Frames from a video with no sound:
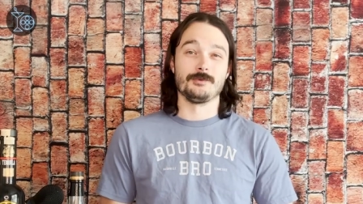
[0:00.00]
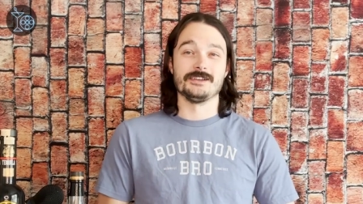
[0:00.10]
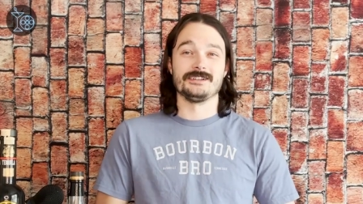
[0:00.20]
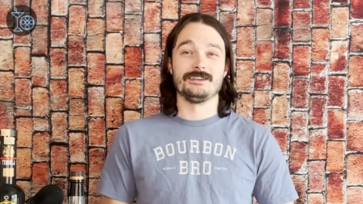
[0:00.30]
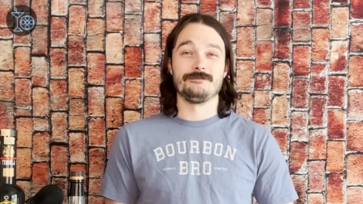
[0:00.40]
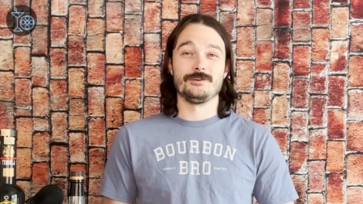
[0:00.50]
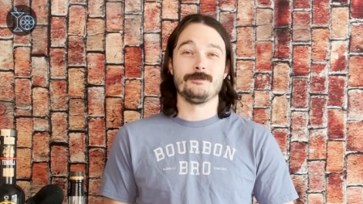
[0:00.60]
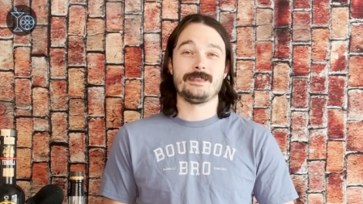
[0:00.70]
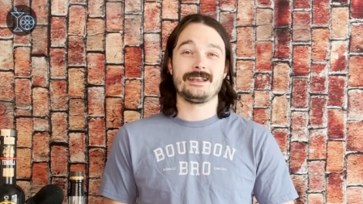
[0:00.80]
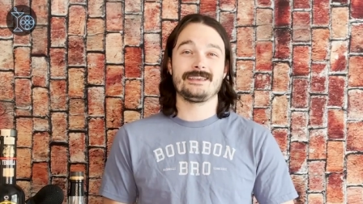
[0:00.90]
present in the
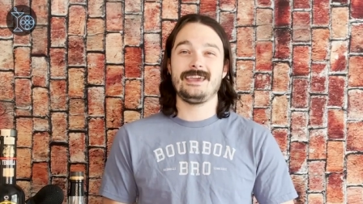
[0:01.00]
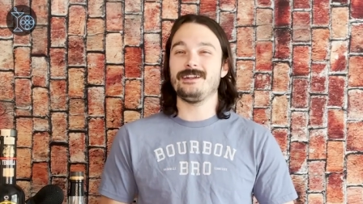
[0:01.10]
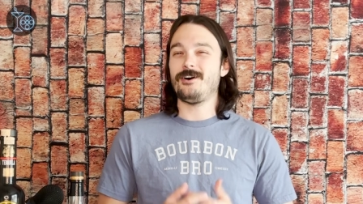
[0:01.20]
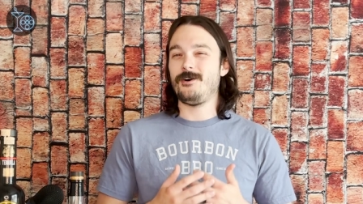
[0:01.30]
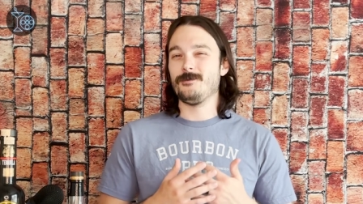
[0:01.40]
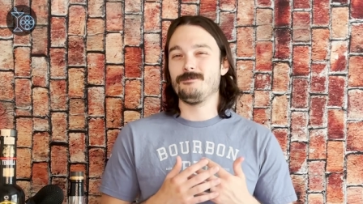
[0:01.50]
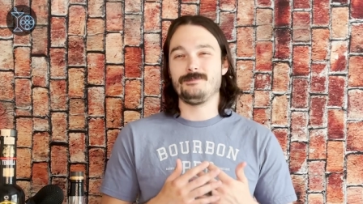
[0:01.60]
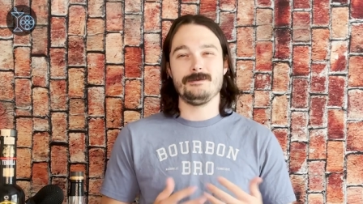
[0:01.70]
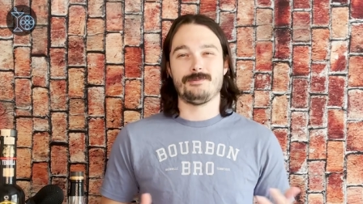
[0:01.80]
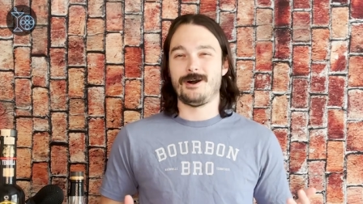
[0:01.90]
film that can't all
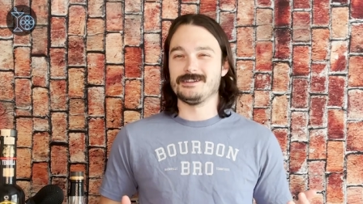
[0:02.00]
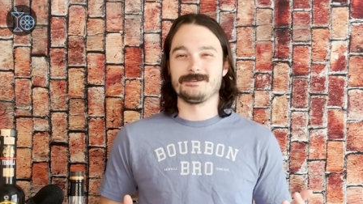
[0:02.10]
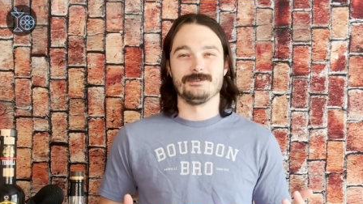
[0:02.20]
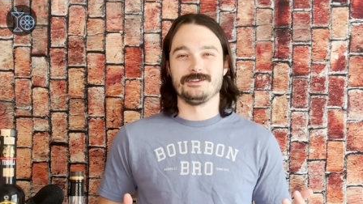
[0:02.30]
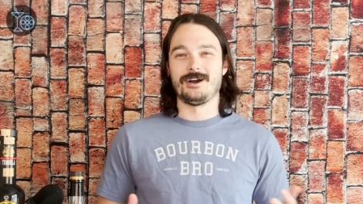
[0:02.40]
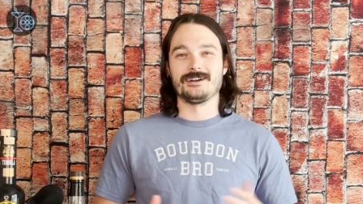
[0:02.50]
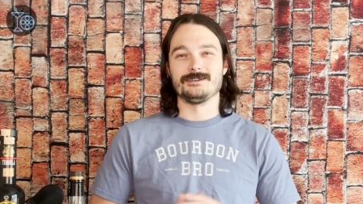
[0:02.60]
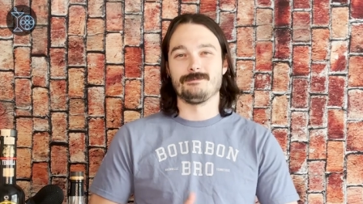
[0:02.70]
be possibly talked